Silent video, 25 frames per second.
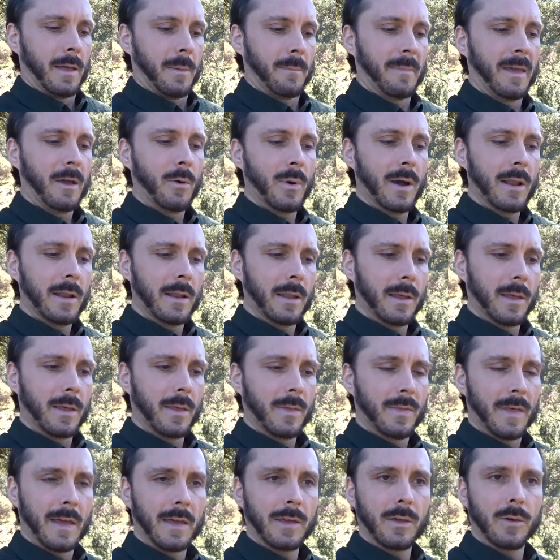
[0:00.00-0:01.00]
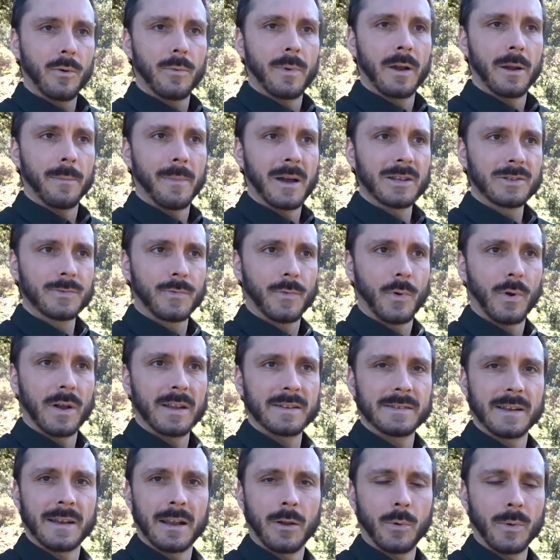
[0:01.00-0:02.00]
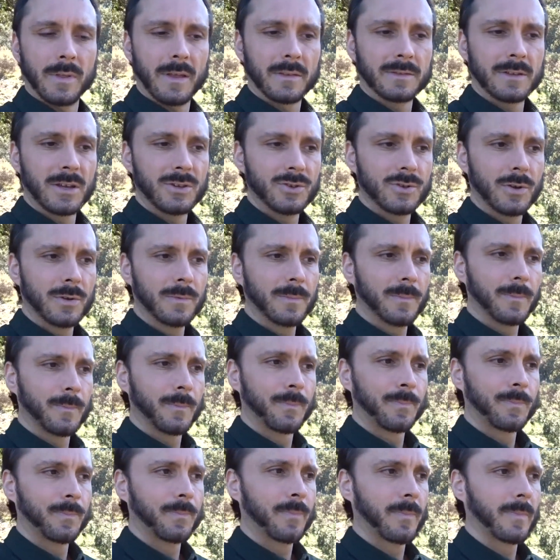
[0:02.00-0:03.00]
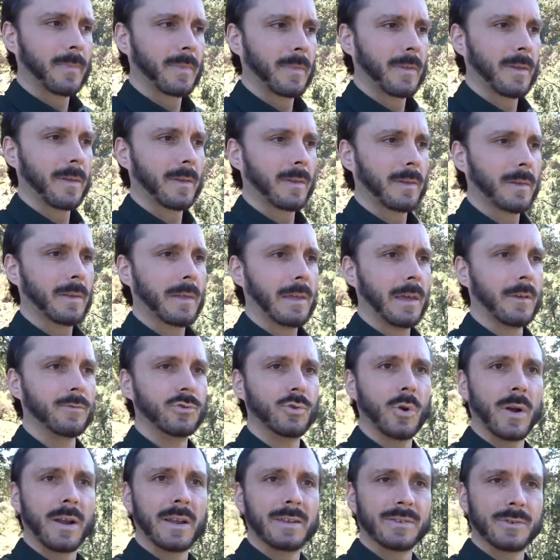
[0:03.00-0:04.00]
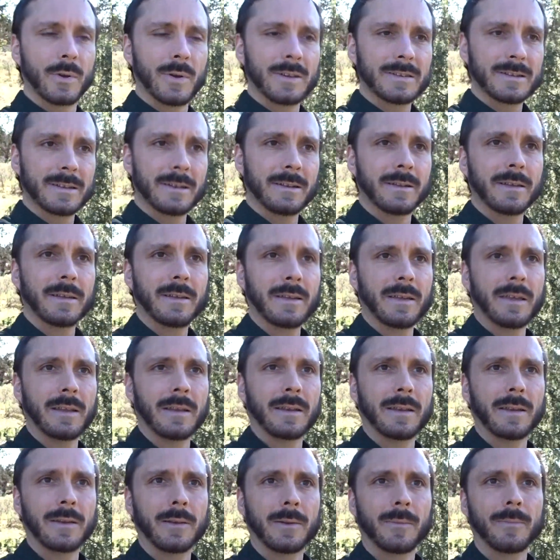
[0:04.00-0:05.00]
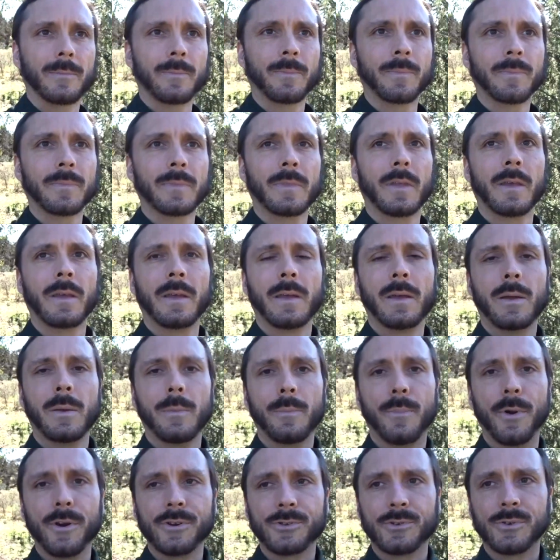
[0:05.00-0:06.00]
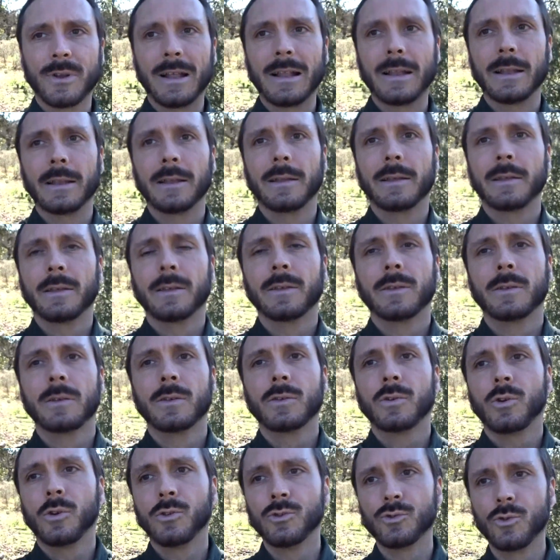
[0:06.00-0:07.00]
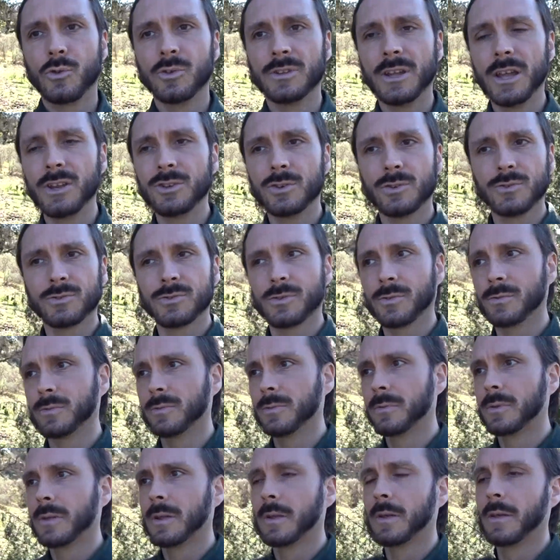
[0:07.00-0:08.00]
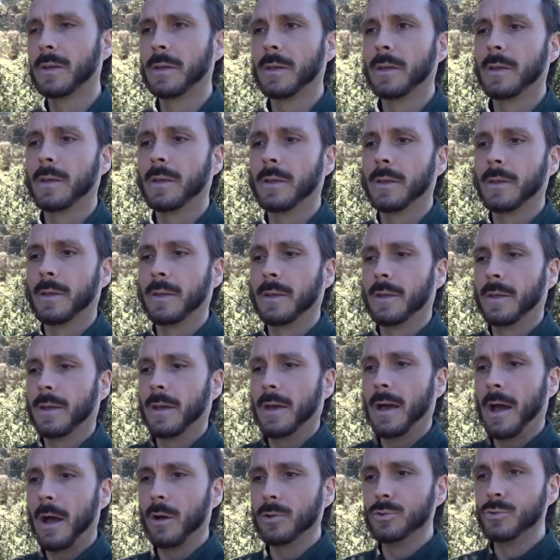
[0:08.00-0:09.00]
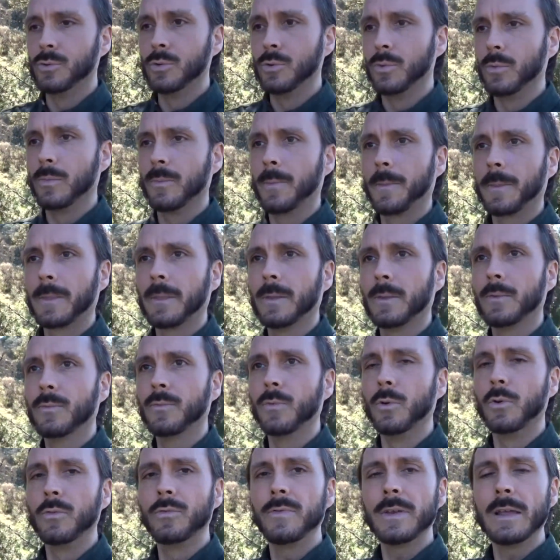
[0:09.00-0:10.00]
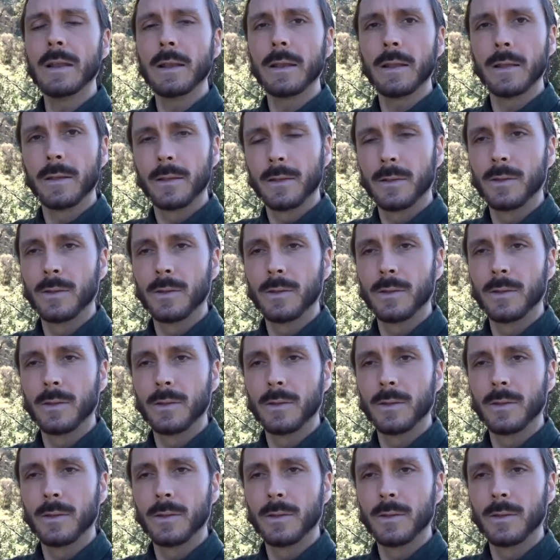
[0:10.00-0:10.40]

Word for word: Meanwhile, thank you very much for listening with attention. If you are interested in personal consultations on how to fulfill